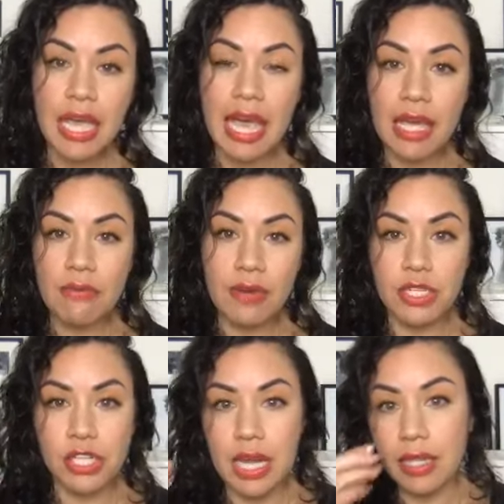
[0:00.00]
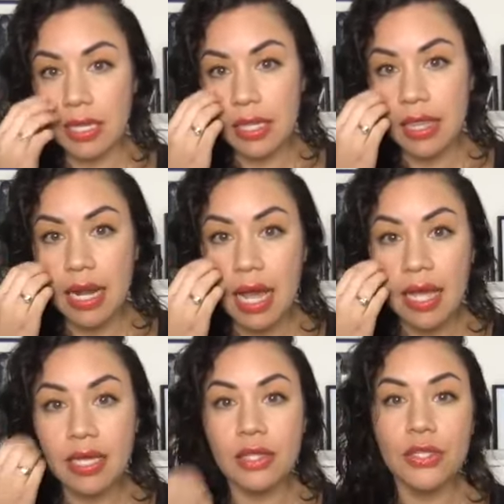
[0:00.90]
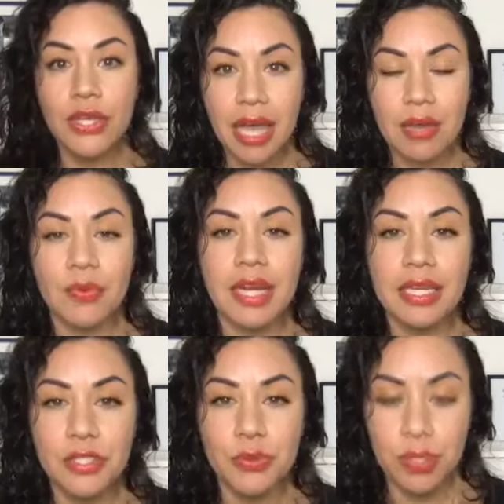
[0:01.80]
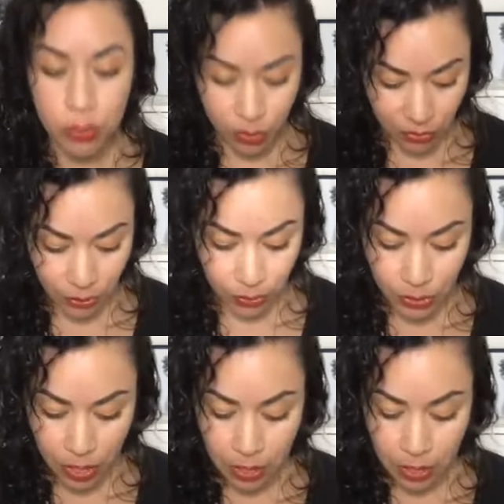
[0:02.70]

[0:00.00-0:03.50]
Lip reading: and functionality that I look at when I do these reviews.